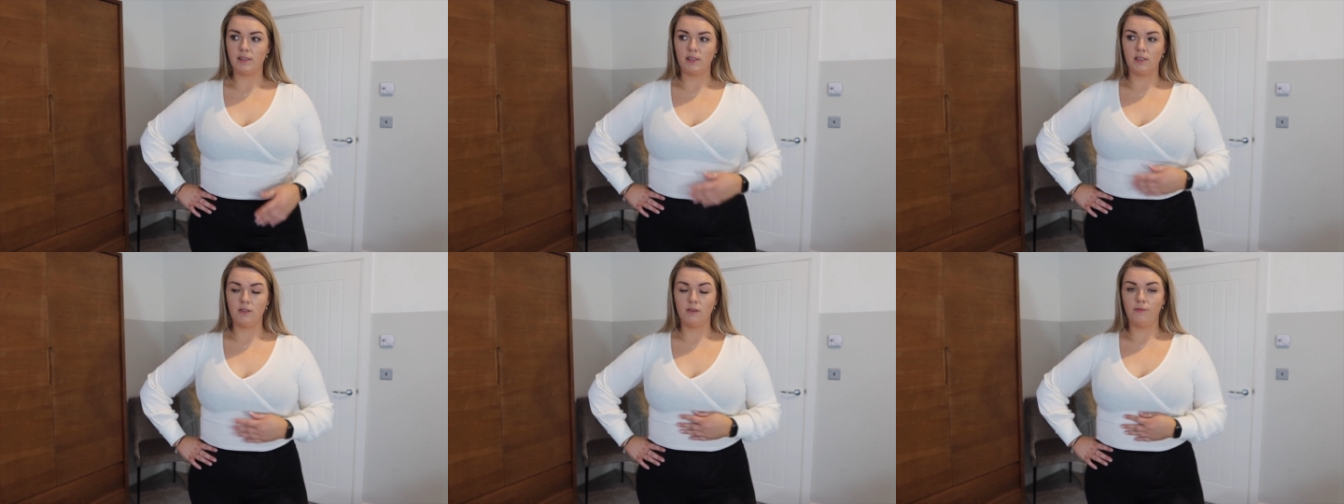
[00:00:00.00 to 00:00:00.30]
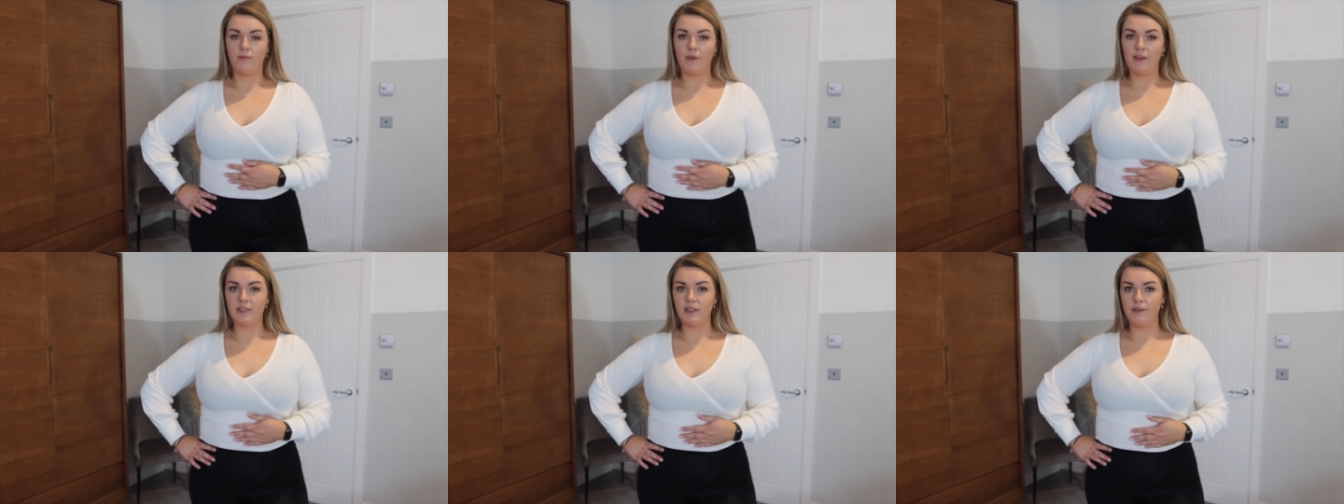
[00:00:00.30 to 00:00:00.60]
This
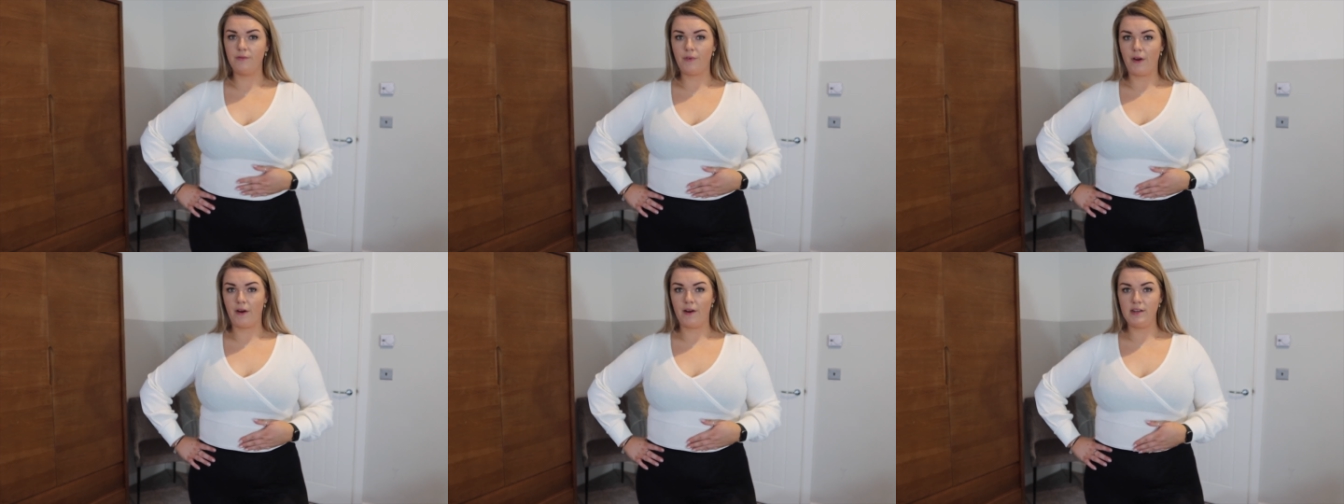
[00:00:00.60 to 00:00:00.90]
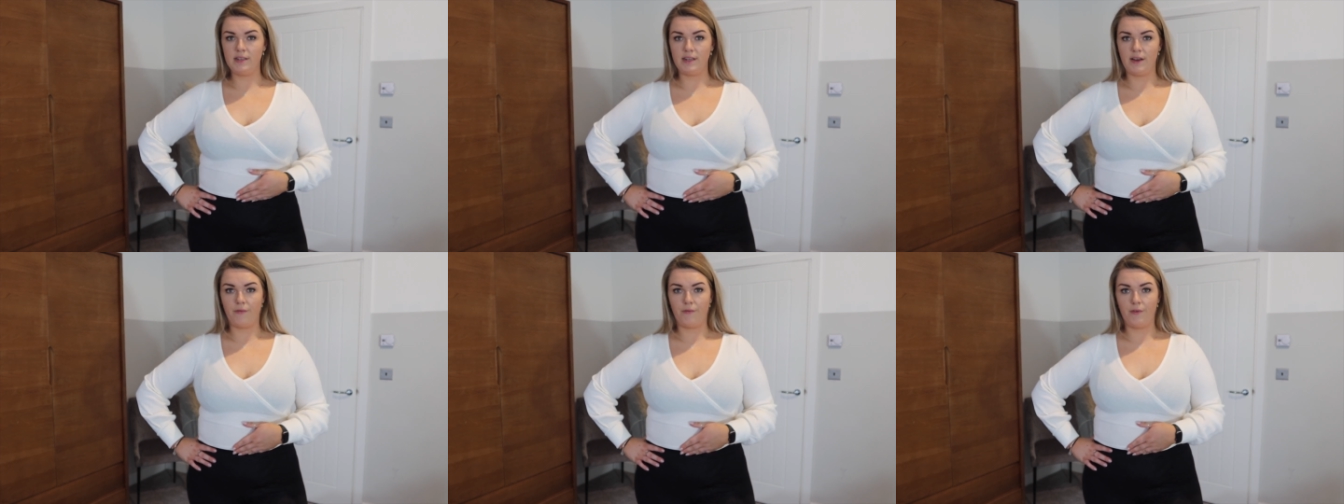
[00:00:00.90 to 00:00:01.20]
is fitting
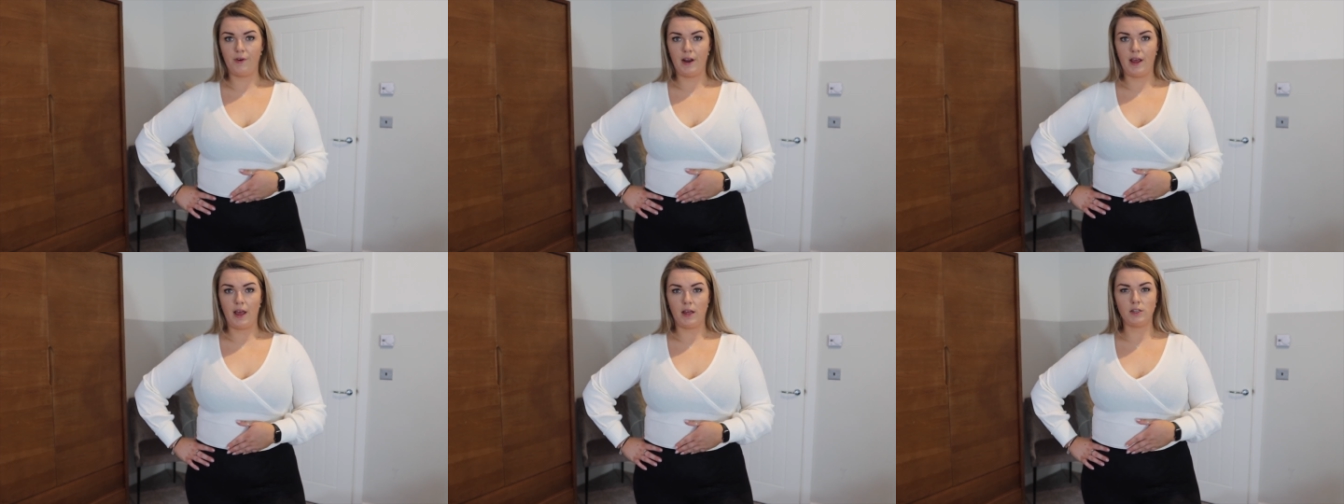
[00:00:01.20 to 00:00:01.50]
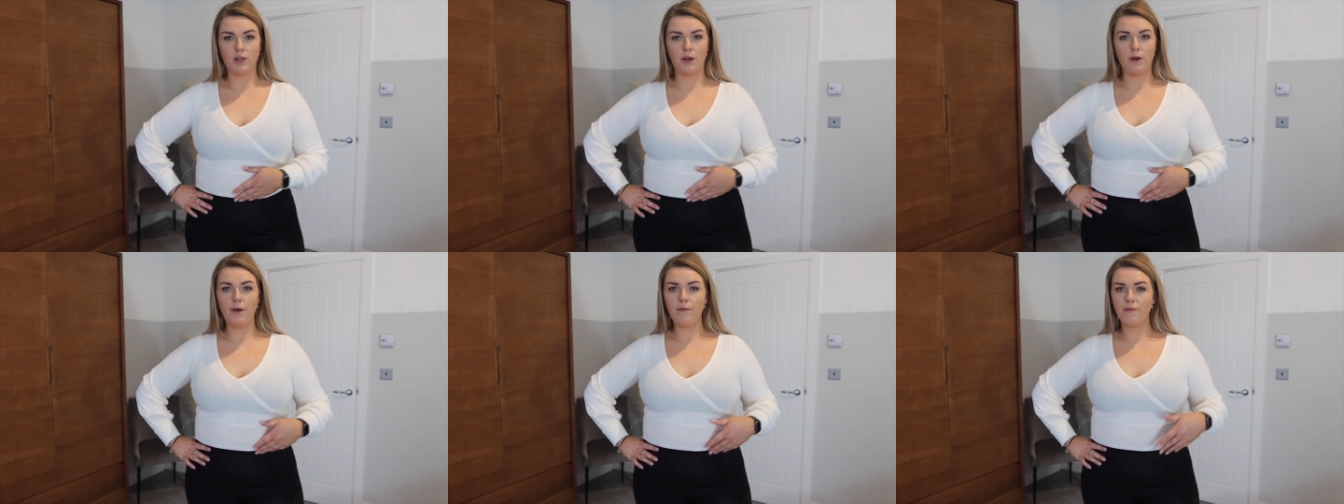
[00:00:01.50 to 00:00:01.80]
very differently. I
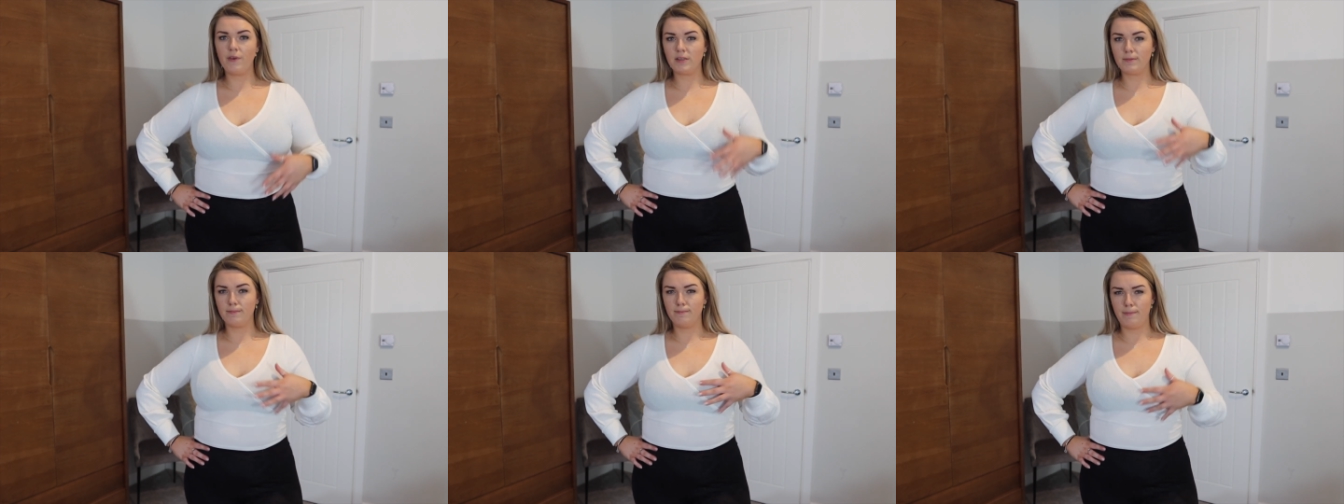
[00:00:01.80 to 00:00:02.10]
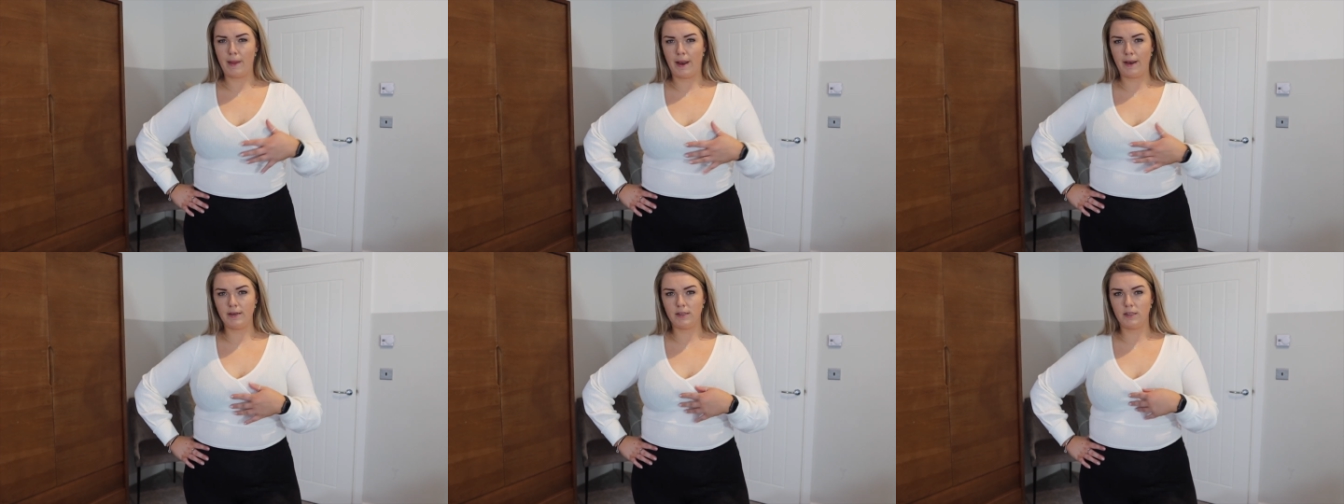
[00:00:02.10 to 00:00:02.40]
don't know if it's
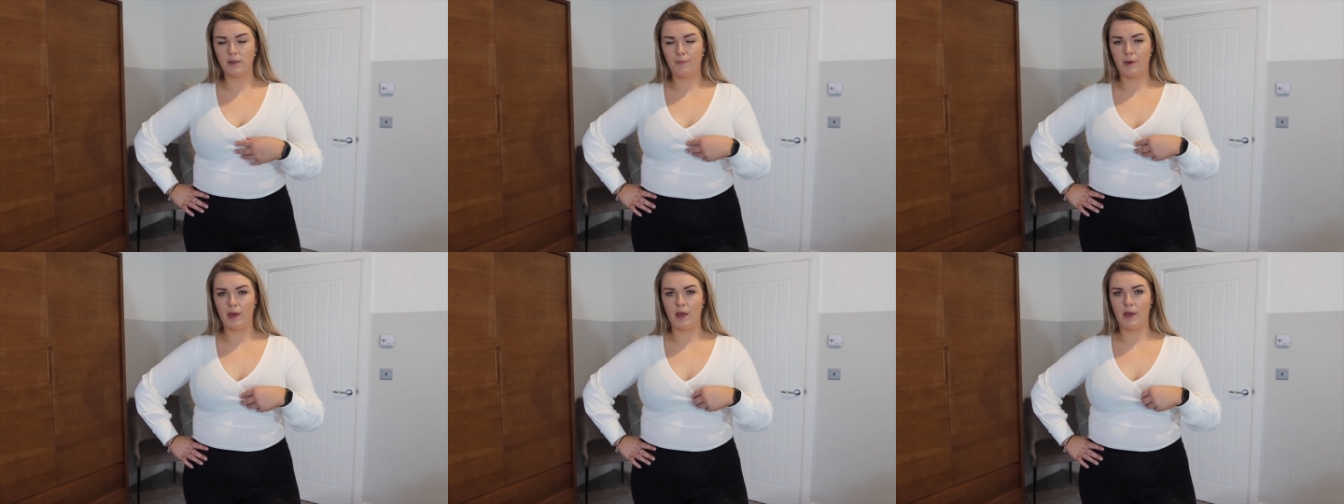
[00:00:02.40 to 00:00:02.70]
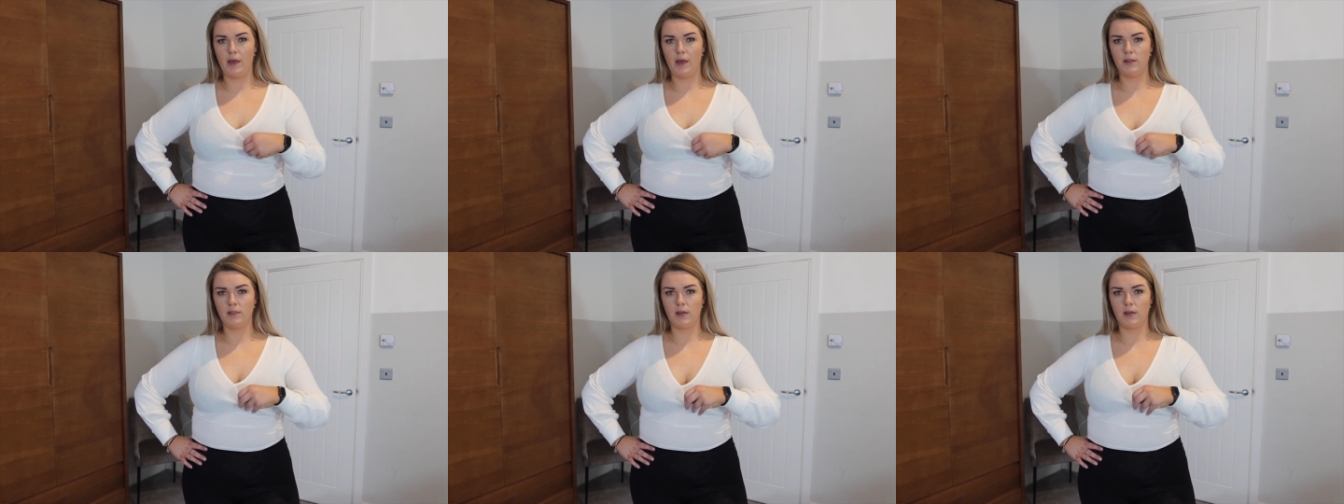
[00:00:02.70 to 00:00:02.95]
meant to be